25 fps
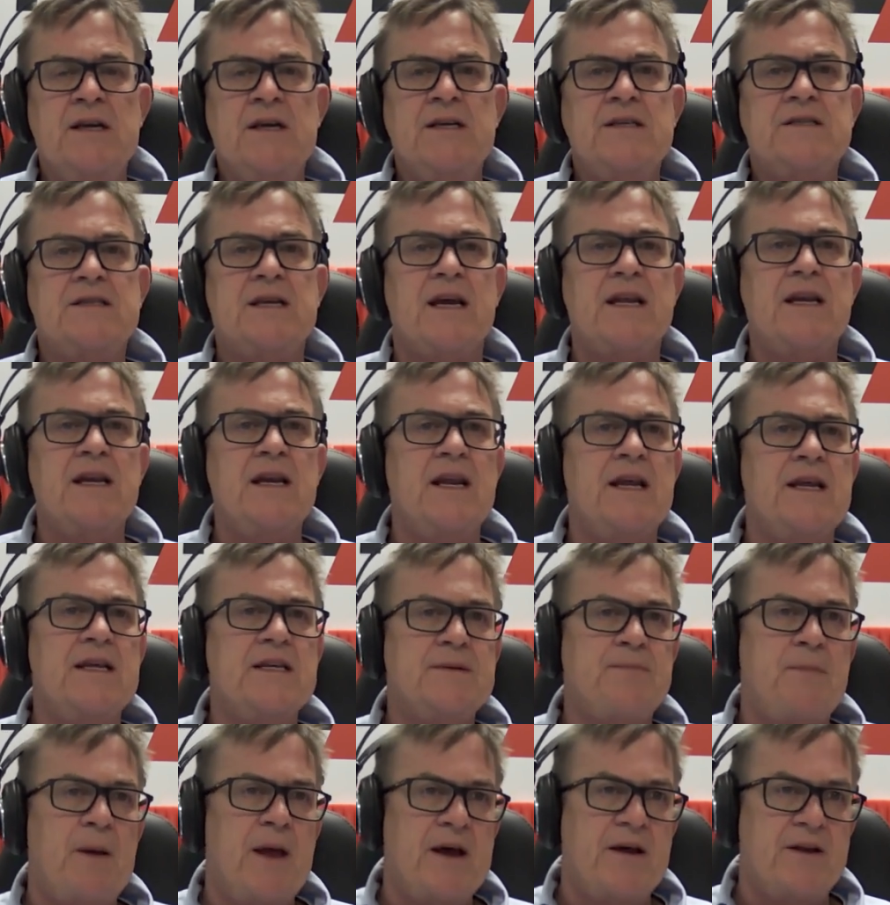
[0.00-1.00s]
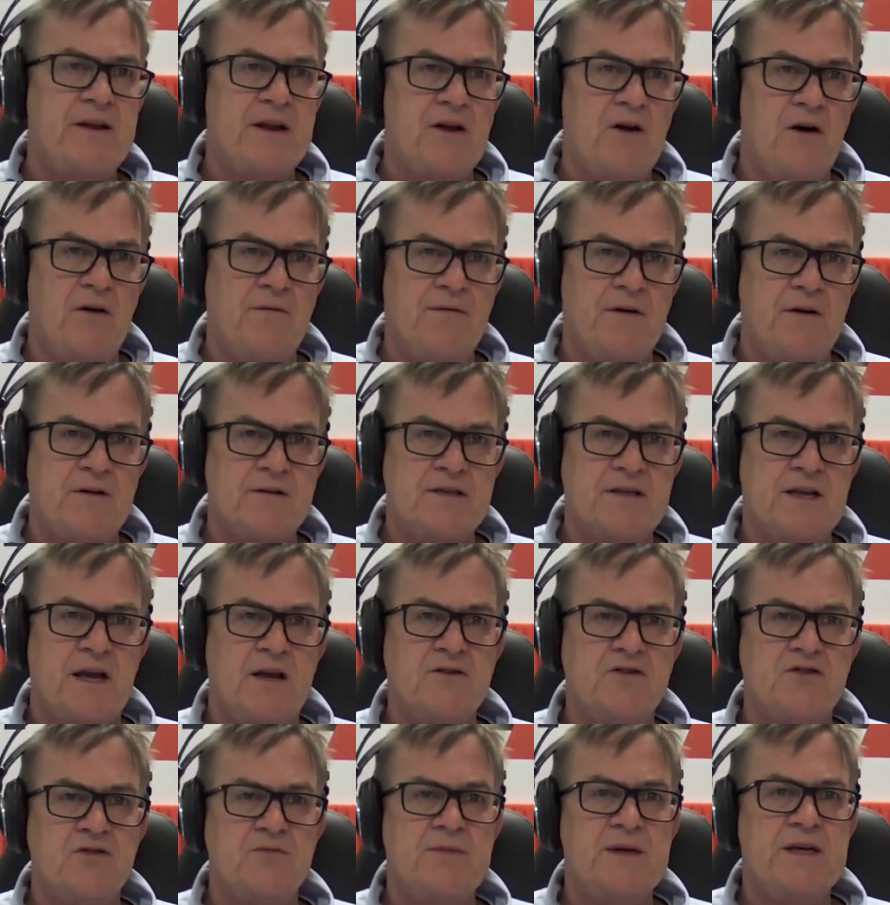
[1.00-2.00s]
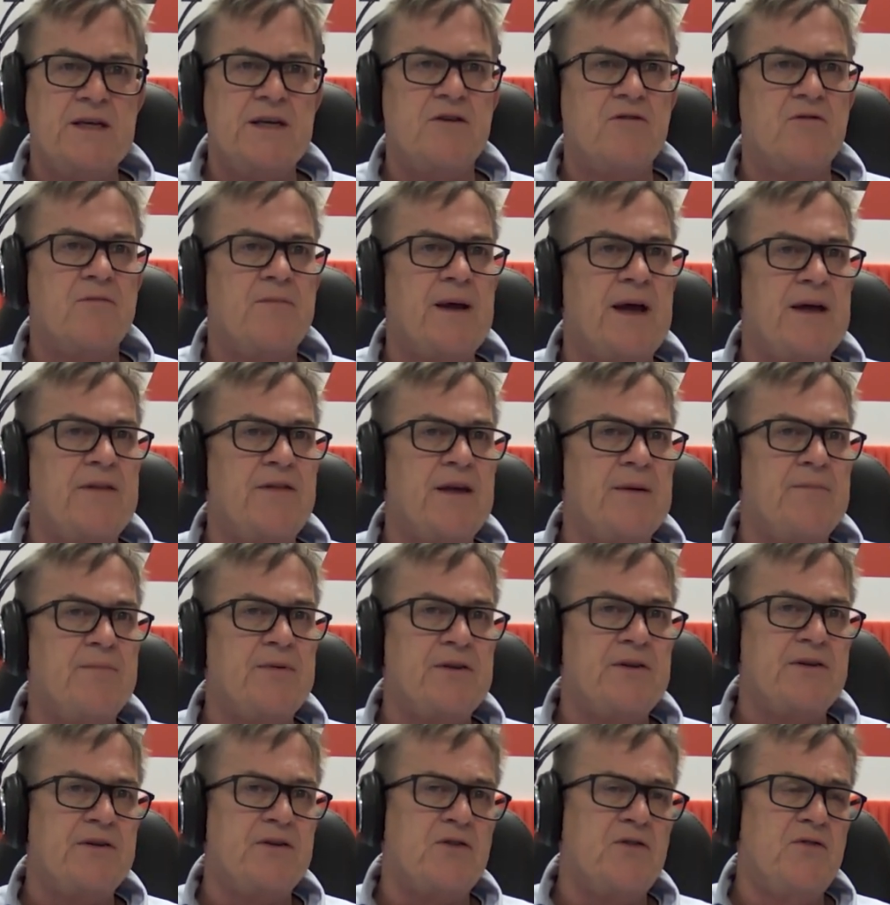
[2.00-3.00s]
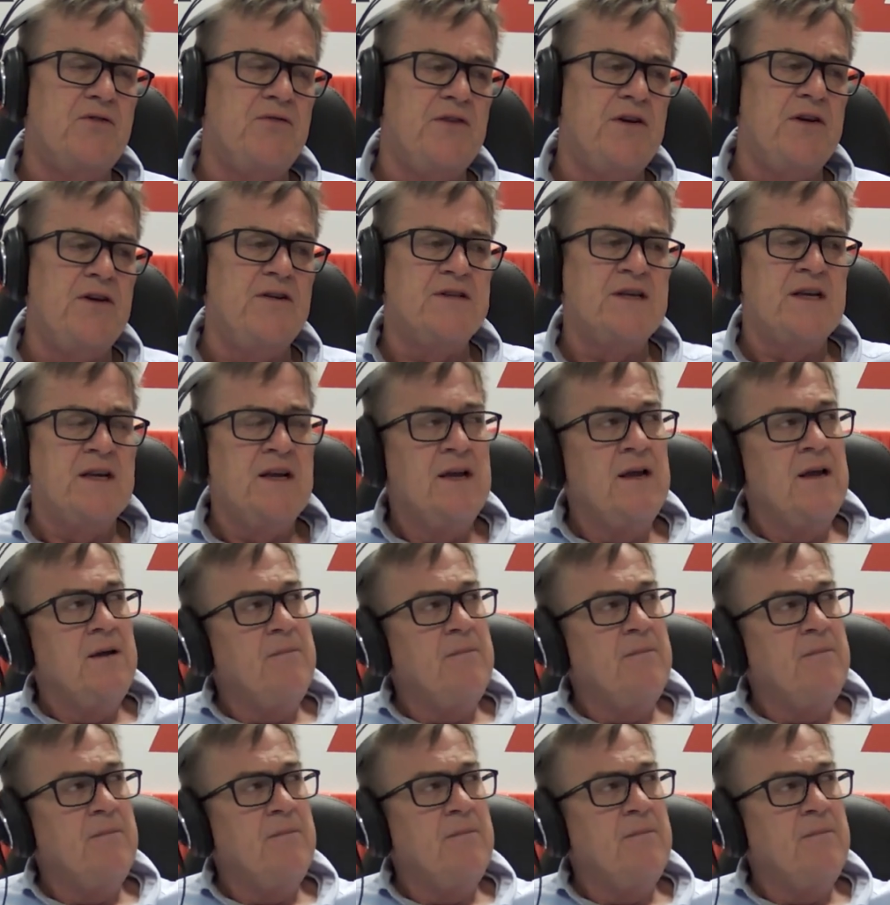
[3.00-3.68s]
suddenly spouting off on social media about their political views,